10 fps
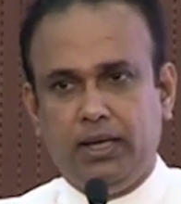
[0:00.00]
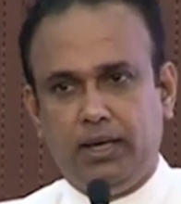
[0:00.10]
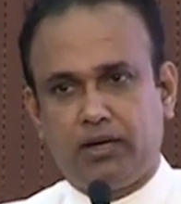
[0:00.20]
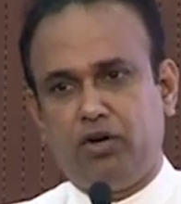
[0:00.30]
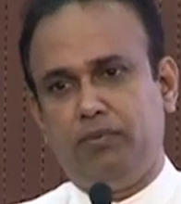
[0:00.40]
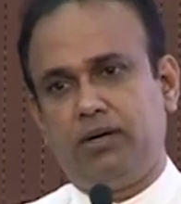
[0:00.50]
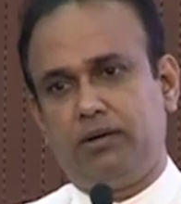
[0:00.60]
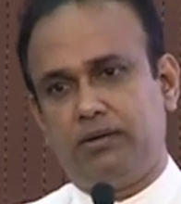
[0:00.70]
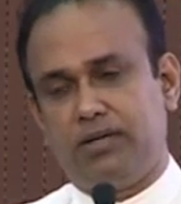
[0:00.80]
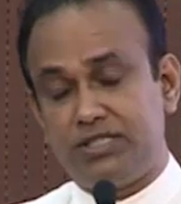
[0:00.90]

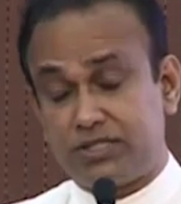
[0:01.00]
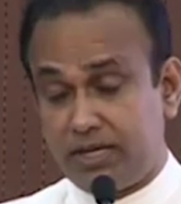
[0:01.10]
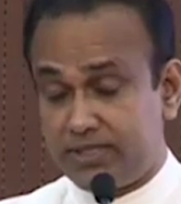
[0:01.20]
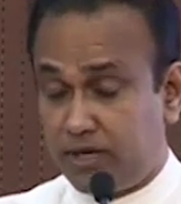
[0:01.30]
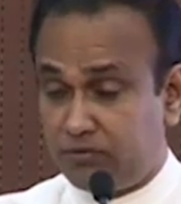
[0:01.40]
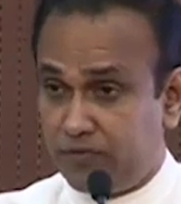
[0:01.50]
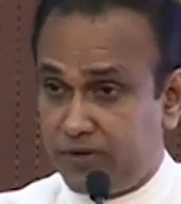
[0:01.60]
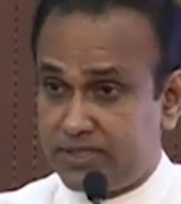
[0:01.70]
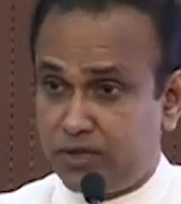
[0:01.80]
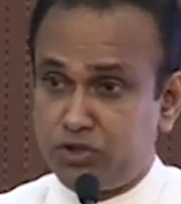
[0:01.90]
economic constraints that we
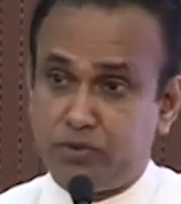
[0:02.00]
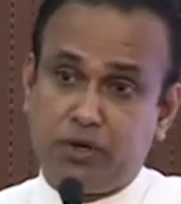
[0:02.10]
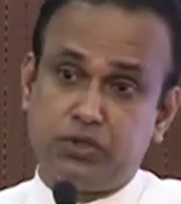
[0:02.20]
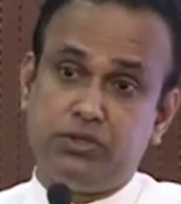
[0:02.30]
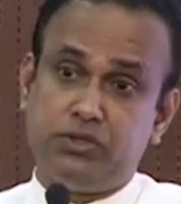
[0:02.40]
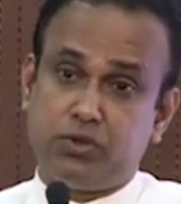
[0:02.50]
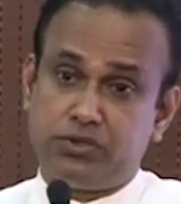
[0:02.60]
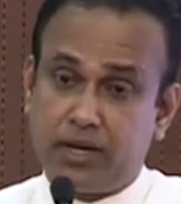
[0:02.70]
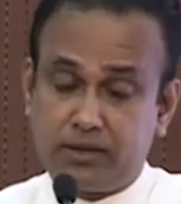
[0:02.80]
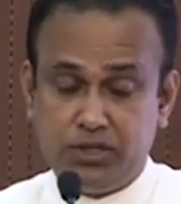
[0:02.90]
face and also because of the
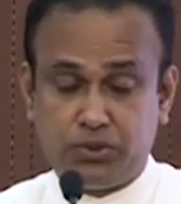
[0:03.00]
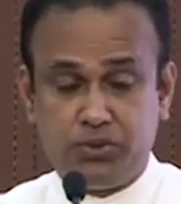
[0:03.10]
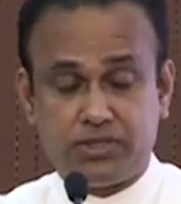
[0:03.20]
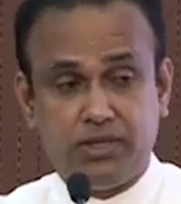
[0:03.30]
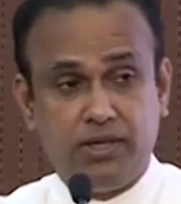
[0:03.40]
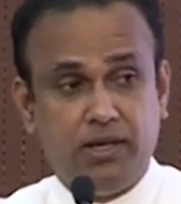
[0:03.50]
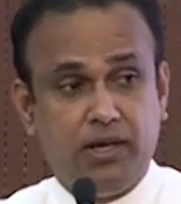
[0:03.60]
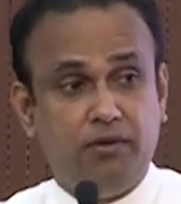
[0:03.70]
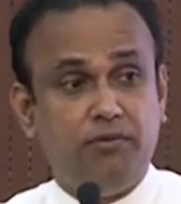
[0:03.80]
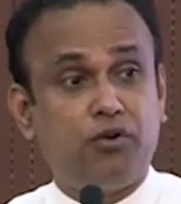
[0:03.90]
societal issues,
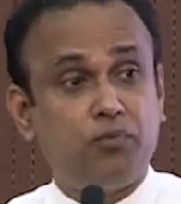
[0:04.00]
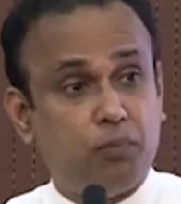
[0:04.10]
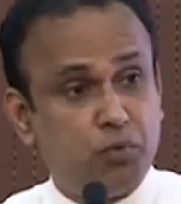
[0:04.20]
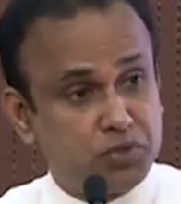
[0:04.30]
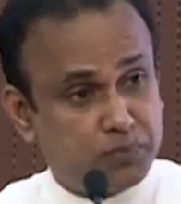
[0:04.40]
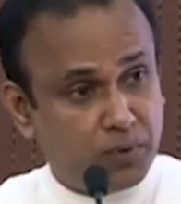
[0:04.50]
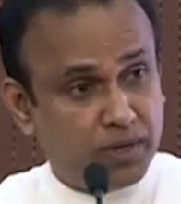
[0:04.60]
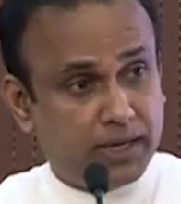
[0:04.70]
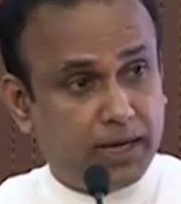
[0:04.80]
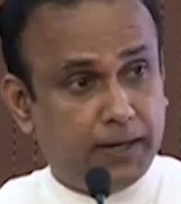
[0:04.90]
we have to postpone
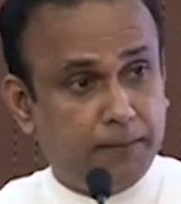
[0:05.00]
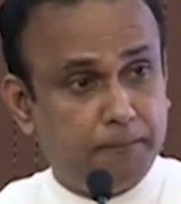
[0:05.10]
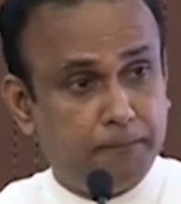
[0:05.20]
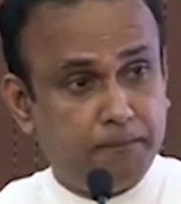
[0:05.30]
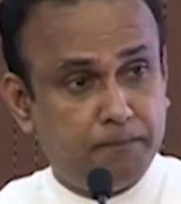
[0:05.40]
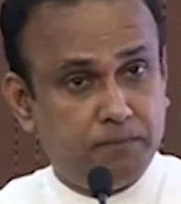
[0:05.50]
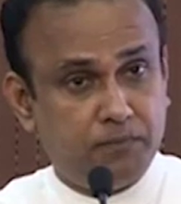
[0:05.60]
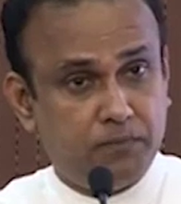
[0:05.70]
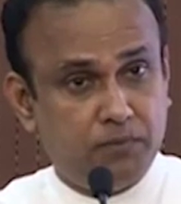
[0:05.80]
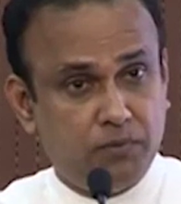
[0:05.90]
again.
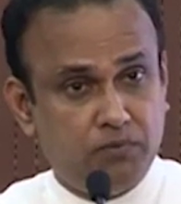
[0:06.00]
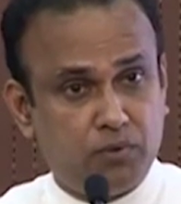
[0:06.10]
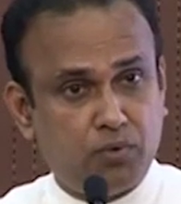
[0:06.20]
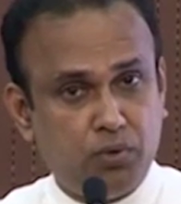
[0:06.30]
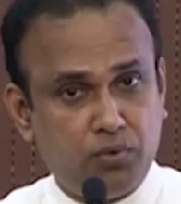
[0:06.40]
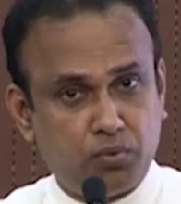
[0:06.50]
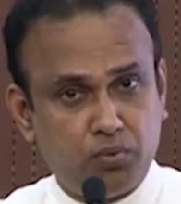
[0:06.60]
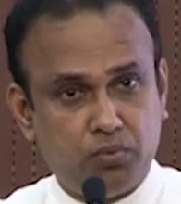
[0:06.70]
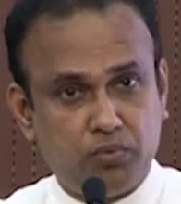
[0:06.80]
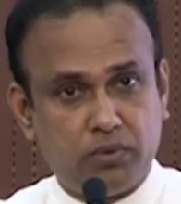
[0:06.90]
We're going
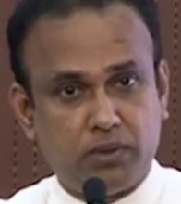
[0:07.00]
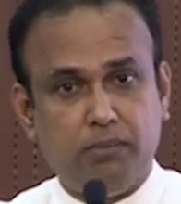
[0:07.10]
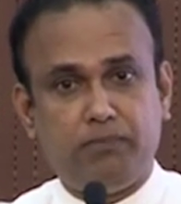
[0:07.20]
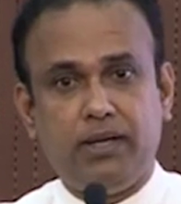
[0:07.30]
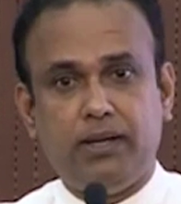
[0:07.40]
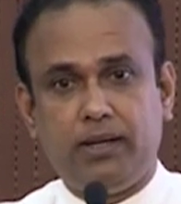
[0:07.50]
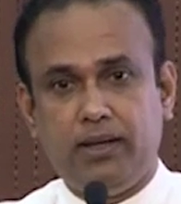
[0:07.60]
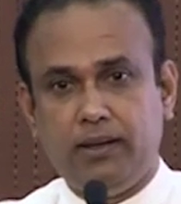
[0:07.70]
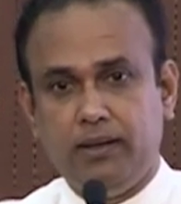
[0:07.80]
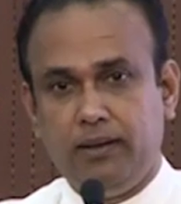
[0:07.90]
to
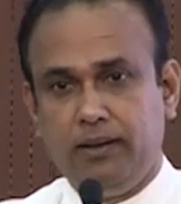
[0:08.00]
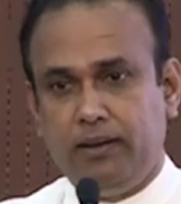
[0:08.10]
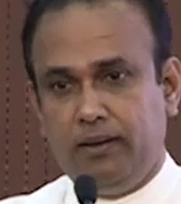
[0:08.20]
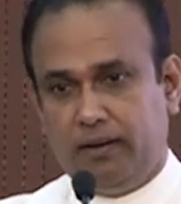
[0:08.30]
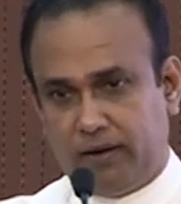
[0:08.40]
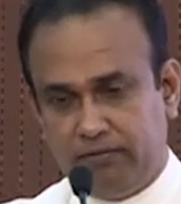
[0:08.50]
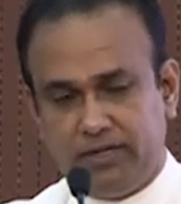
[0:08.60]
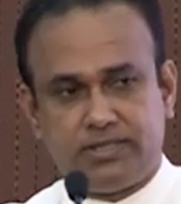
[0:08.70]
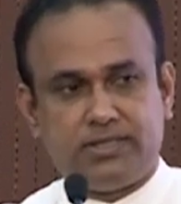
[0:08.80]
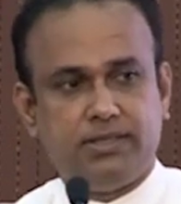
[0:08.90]
completely
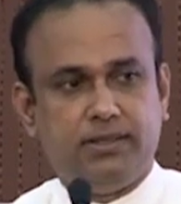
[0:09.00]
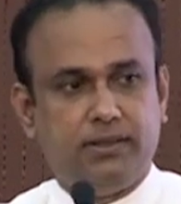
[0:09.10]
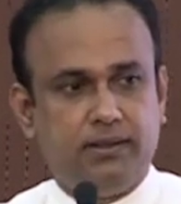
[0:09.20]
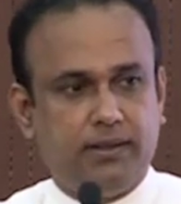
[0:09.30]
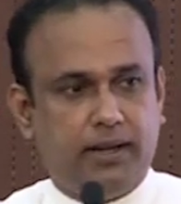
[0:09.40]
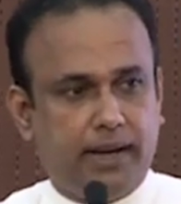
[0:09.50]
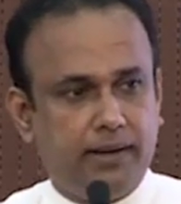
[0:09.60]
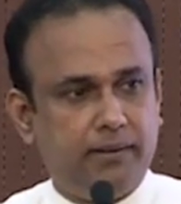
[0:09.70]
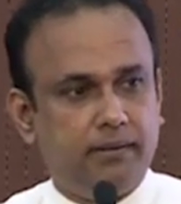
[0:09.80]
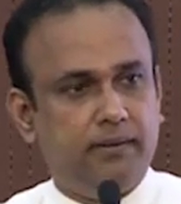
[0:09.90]
reverse
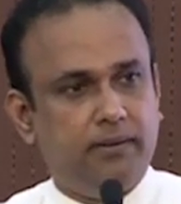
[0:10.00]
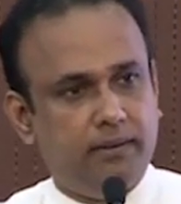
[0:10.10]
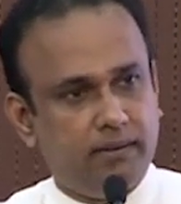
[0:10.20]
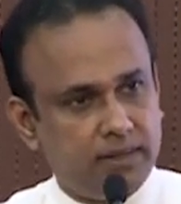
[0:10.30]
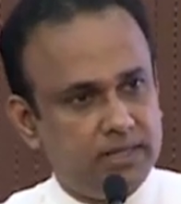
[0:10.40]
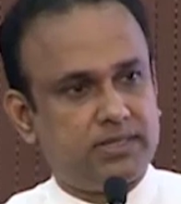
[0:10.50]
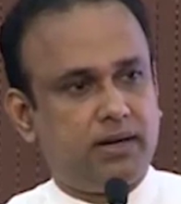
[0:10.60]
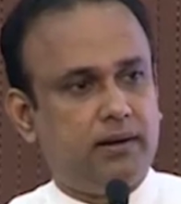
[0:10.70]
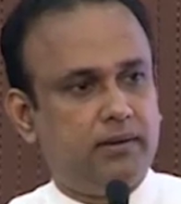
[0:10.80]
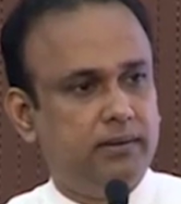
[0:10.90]
and
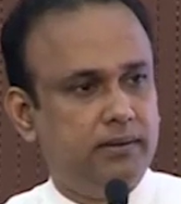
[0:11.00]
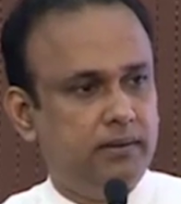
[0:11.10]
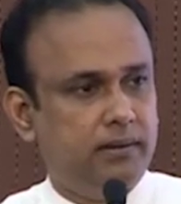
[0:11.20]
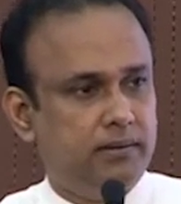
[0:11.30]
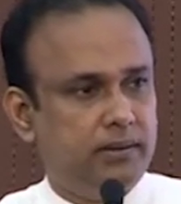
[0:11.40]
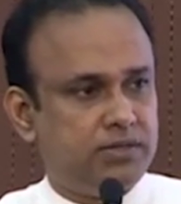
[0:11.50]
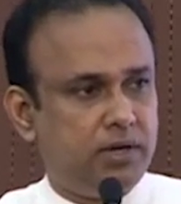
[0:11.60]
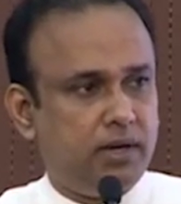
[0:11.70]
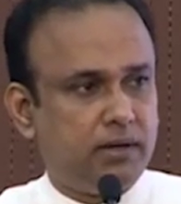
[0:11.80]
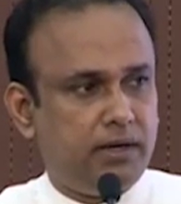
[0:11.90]
restart the Sri
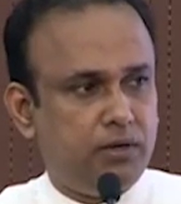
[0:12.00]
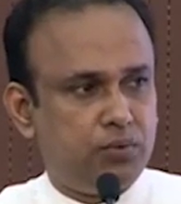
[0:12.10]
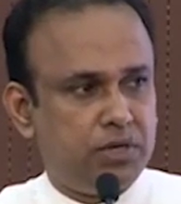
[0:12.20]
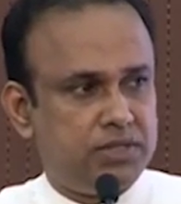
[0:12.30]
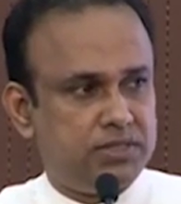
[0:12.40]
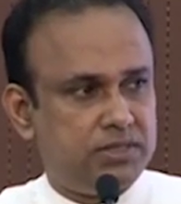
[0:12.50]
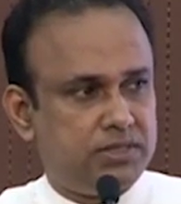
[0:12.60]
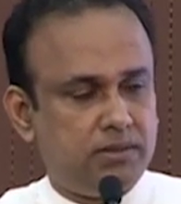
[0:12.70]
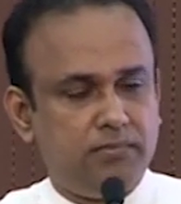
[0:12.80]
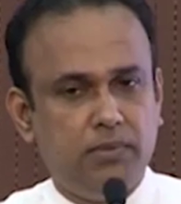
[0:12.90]
Lankan education
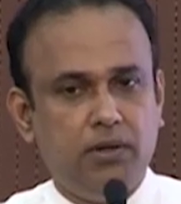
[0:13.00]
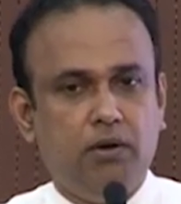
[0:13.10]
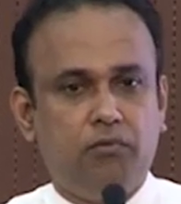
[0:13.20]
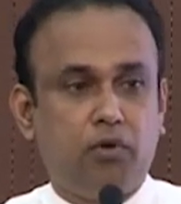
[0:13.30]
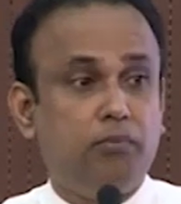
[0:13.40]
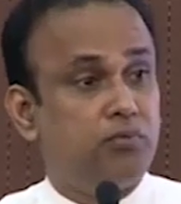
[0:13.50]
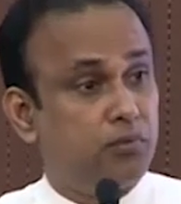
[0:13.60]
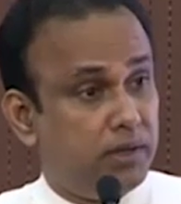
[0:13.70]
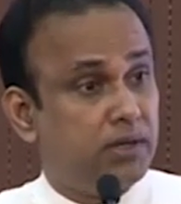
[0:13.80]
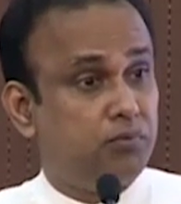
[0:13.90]
system from
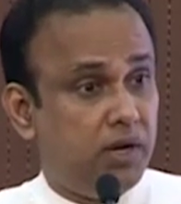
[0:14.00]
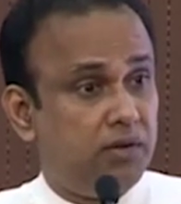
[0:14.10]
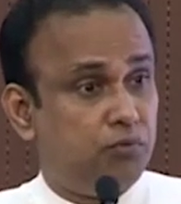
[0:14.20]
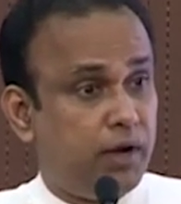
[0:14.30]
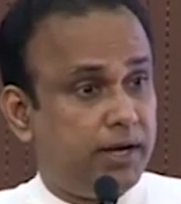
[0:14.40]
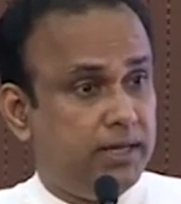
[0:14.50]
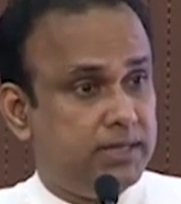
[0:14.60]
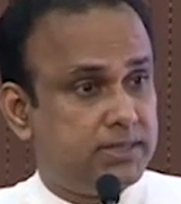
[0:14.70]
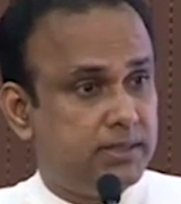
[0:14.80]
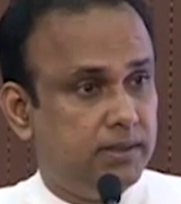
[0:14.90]
2024 at
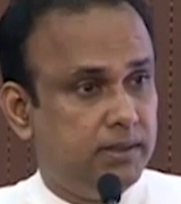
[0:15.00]
least.